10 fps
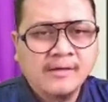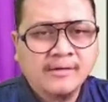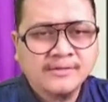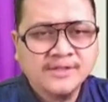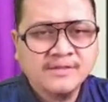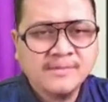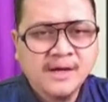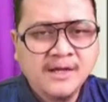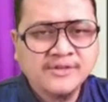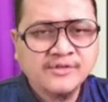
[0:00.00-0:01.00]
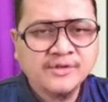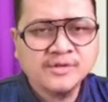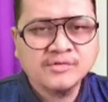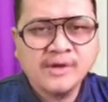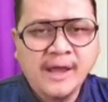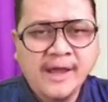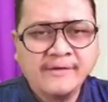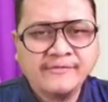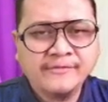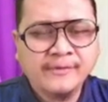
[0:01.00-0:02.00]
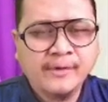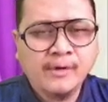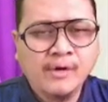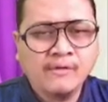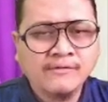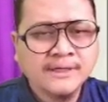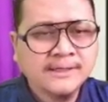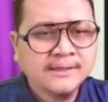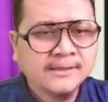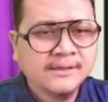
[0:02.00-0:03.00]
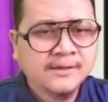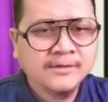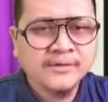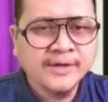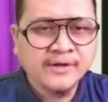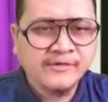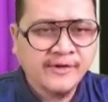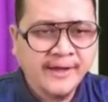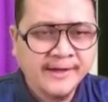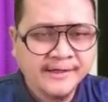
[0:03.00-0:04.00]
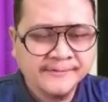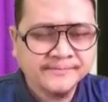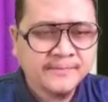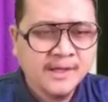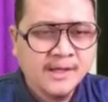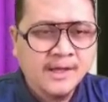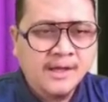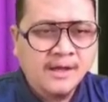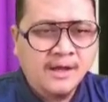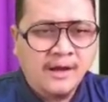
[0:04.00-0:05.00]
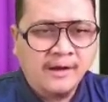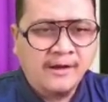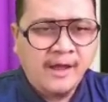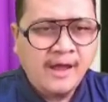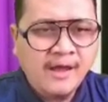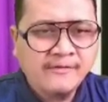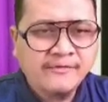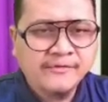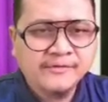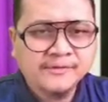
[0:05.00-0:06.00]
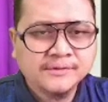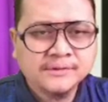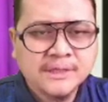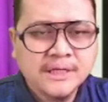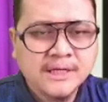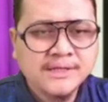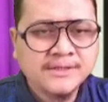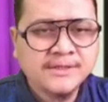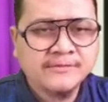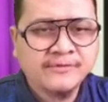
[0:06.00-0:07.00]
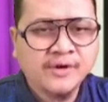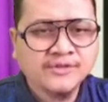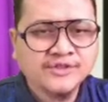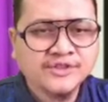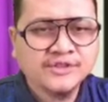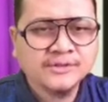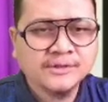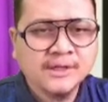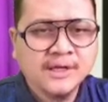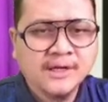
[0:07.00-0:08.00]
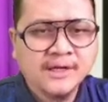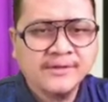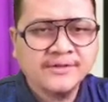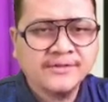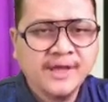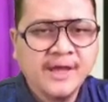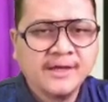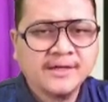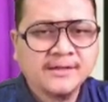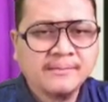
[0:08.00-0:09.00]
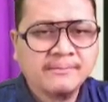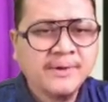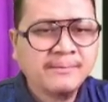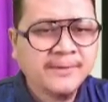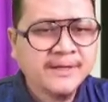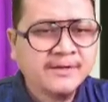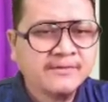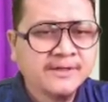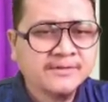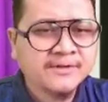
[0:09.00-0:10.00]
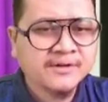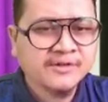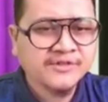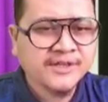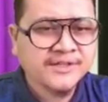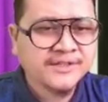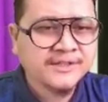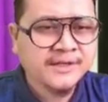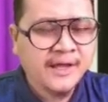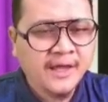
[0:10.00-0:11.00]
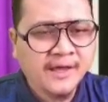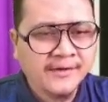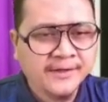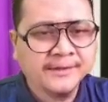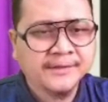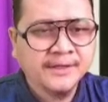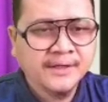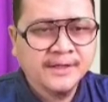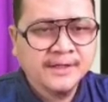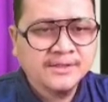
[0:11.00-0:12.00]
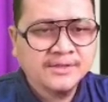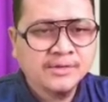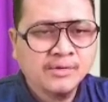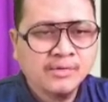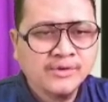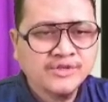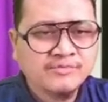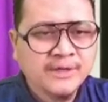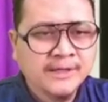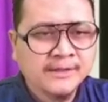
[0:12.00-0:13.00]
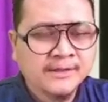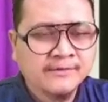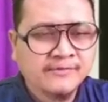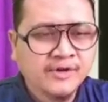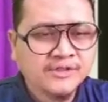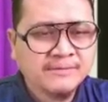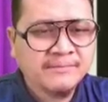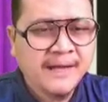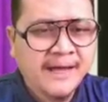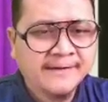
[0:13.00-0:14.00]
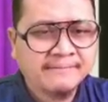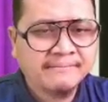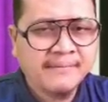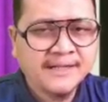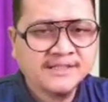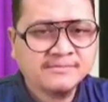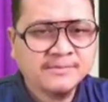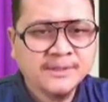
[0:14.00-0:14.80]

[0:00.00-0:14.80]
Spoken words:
sigma is equal to F over unit of area. And F is the force that is act perpendicular to the cross-sectional area. So which means the force applied must be